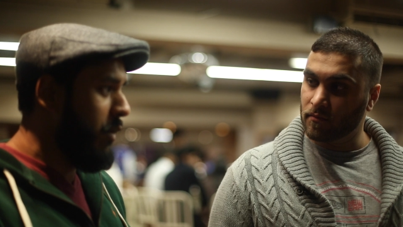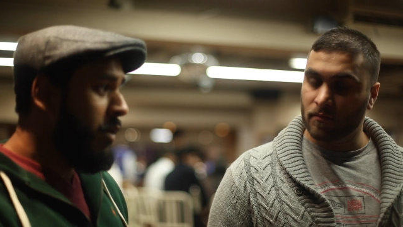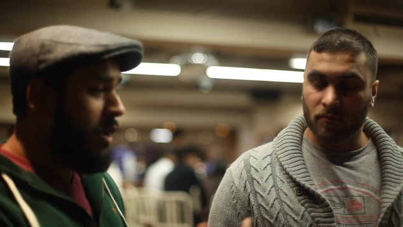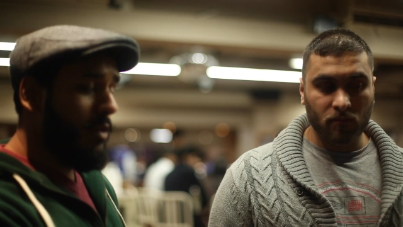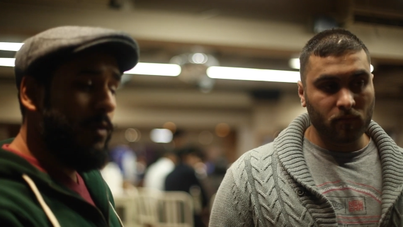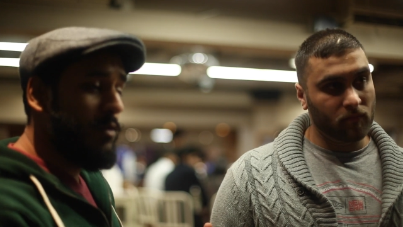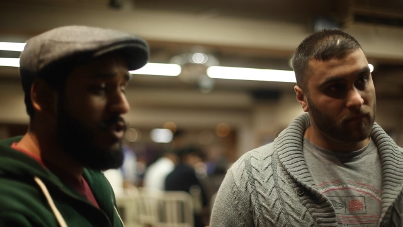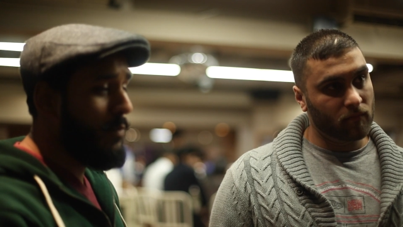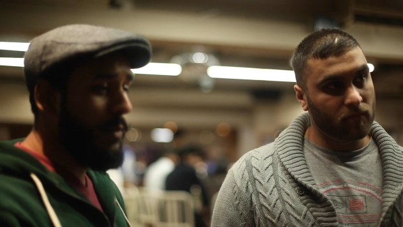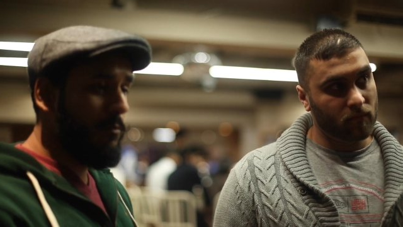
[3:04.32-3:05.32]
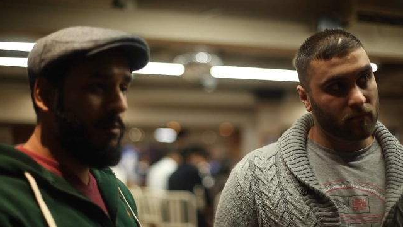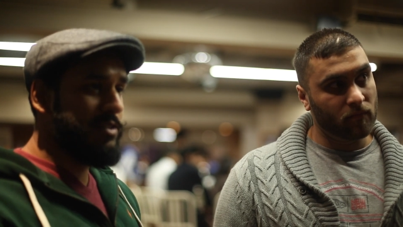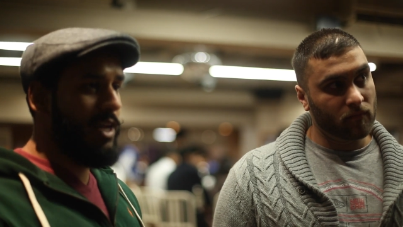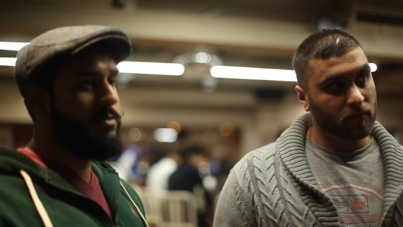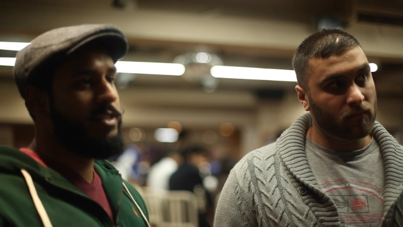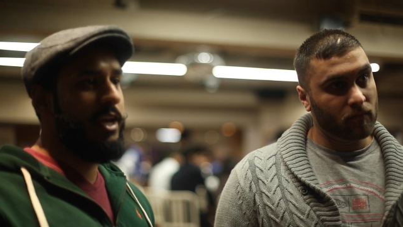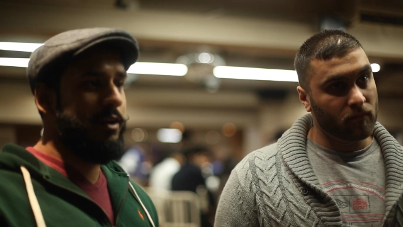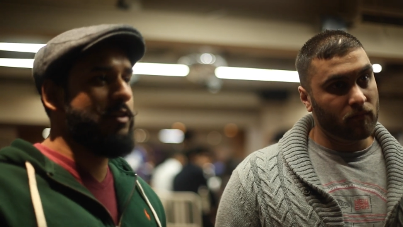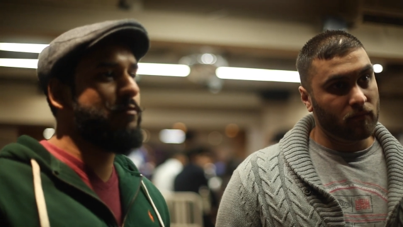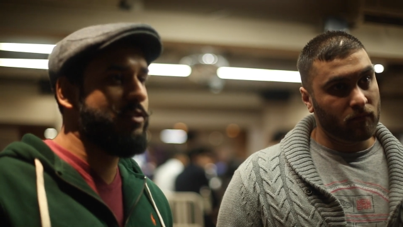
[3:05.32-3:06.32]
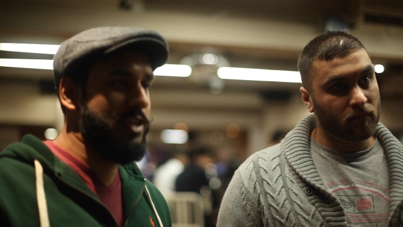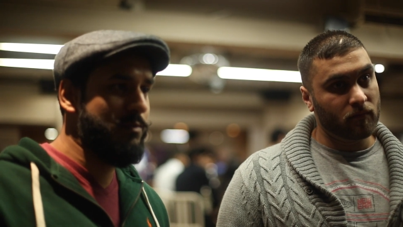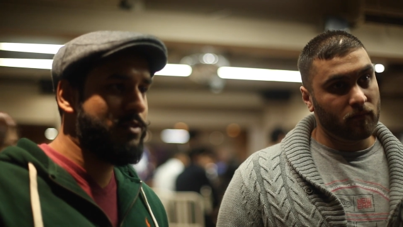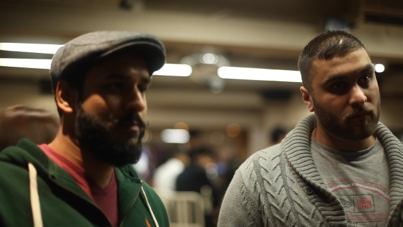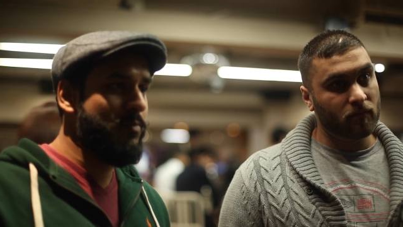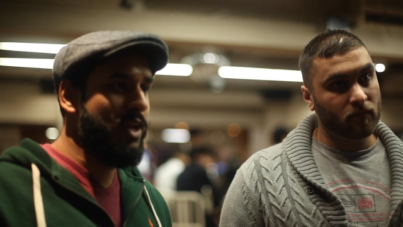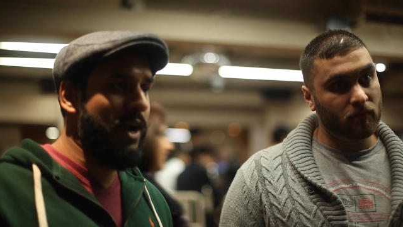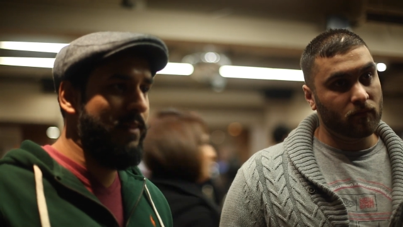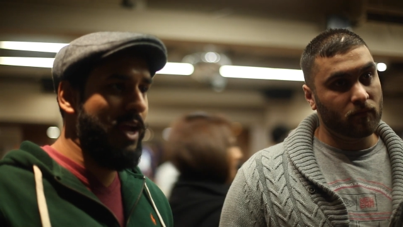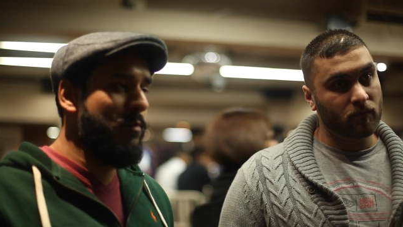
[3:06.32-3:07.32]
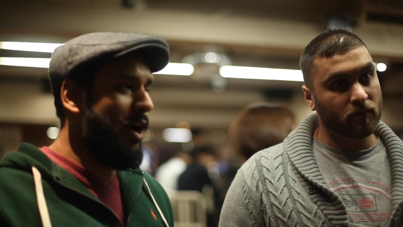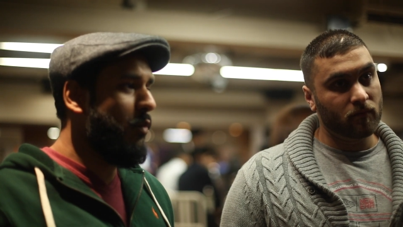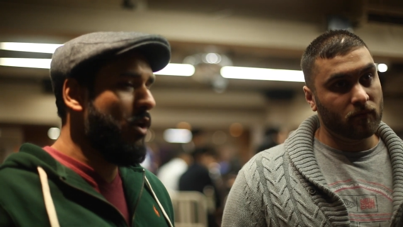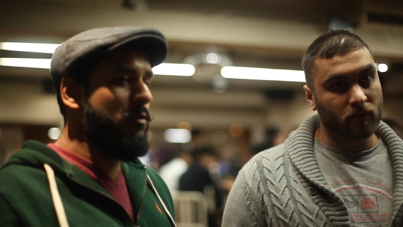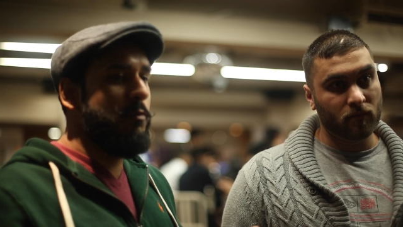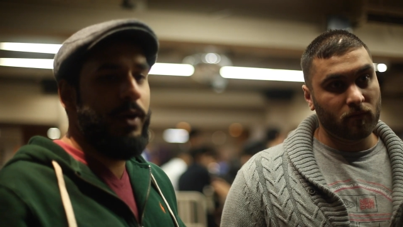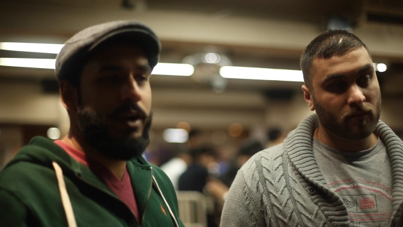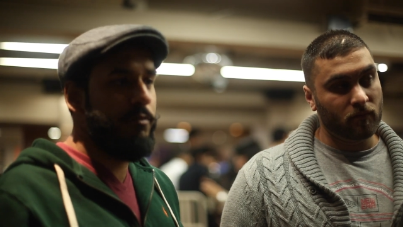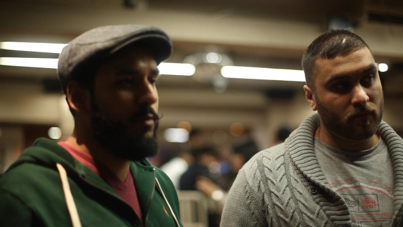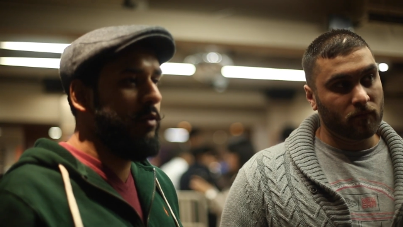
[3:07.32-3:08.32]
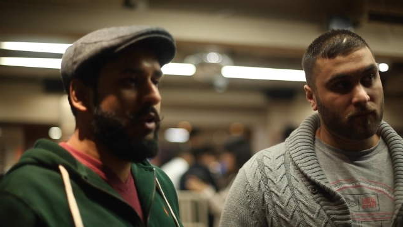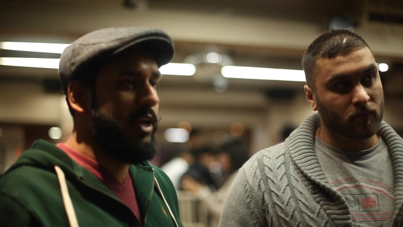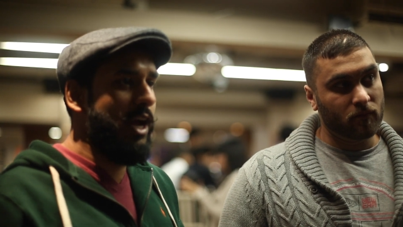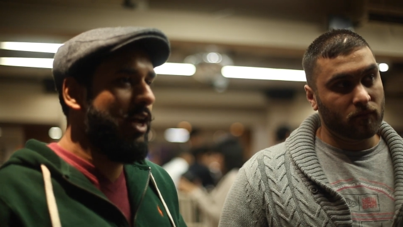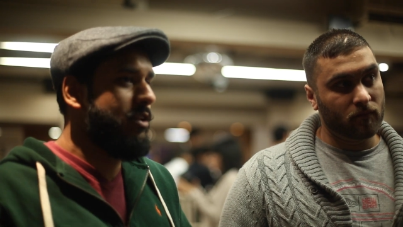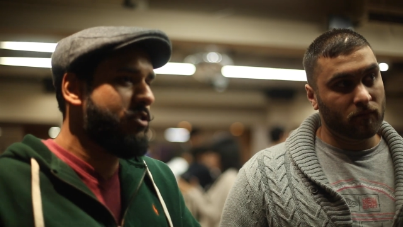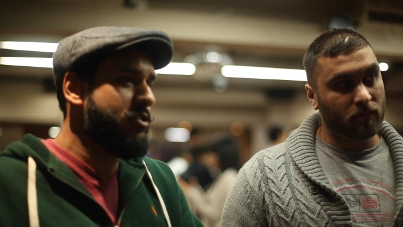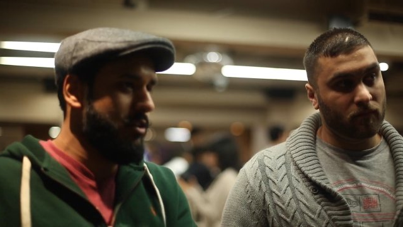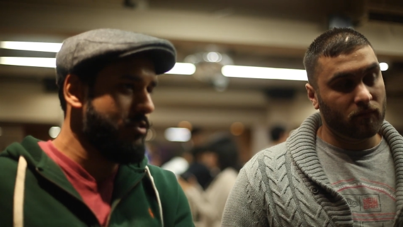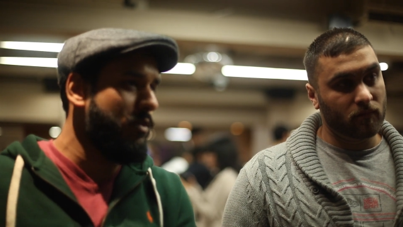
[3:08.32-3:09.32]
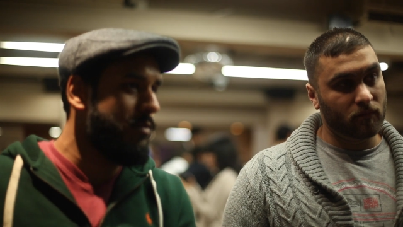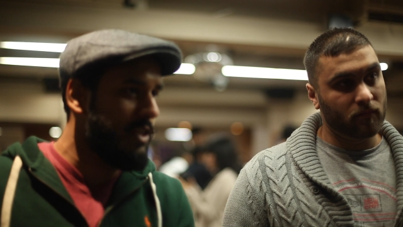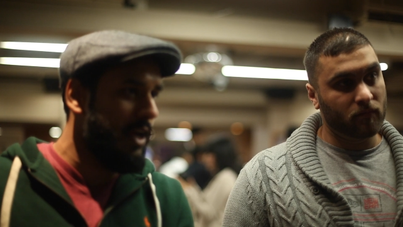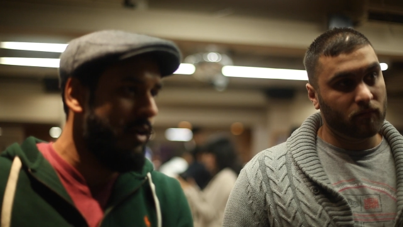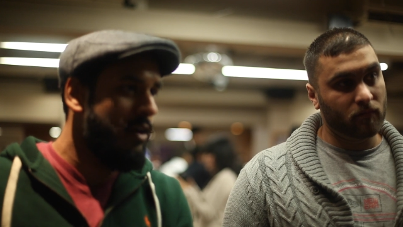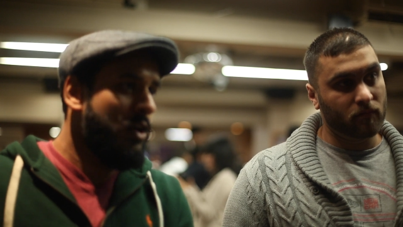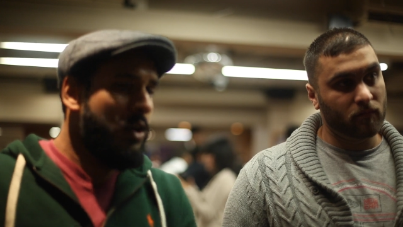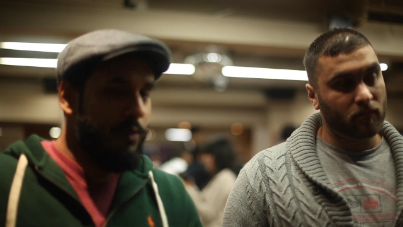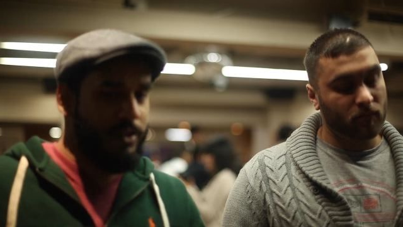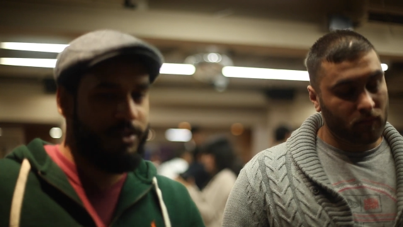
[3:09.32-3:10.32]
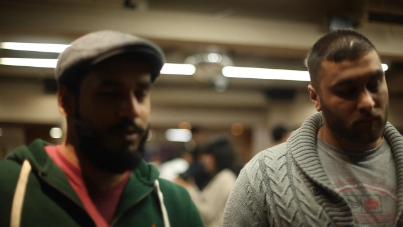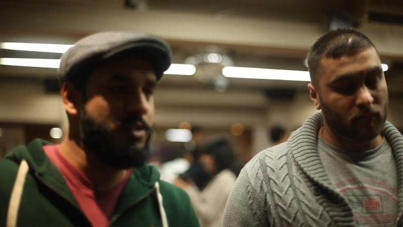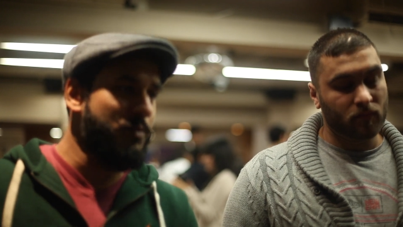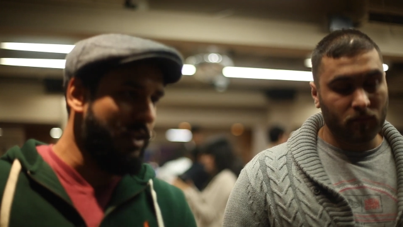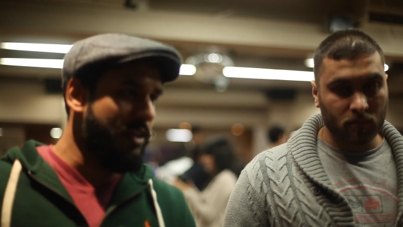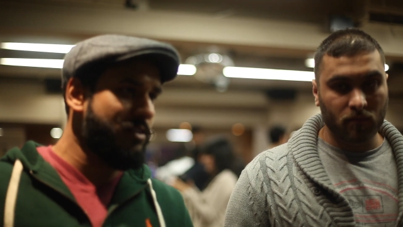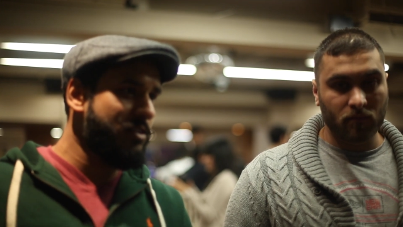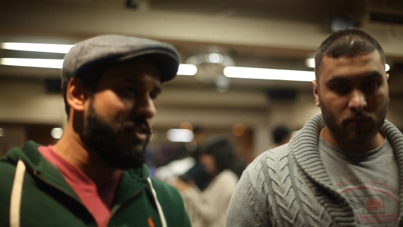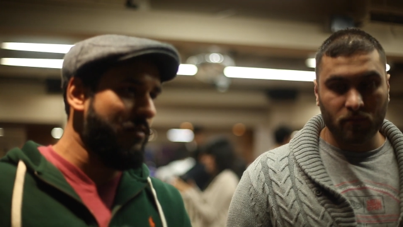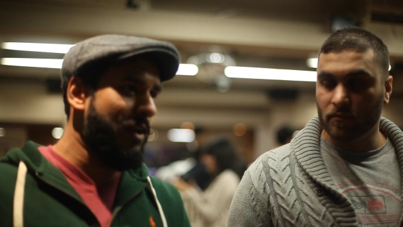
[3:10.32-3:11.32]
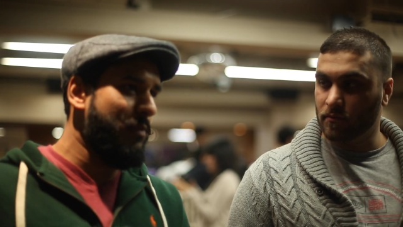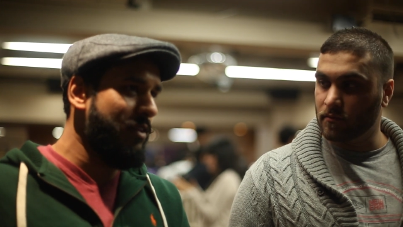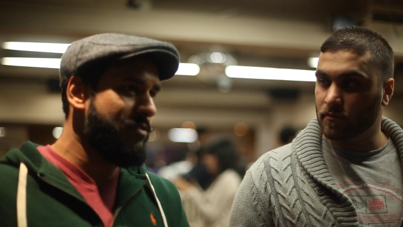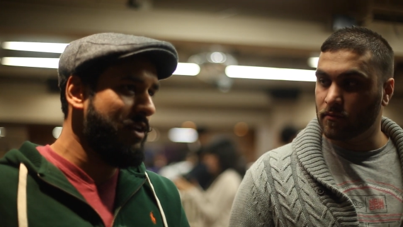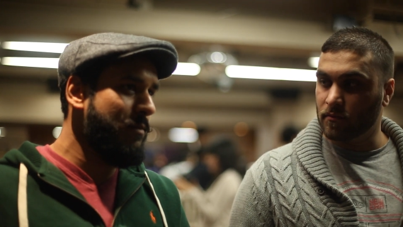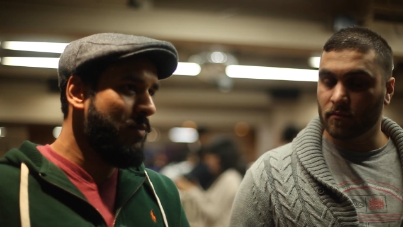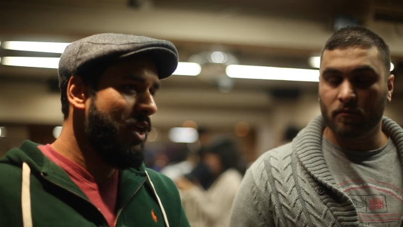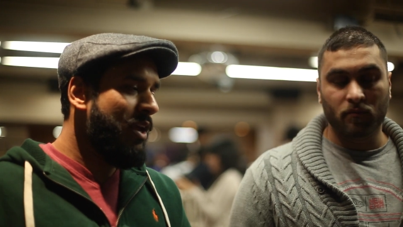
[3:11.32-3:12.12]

Speaker 1: you know, there might be two people from the same city on different teams, and they might want to move back from uni and start something up together, which is ultimately developing the scene.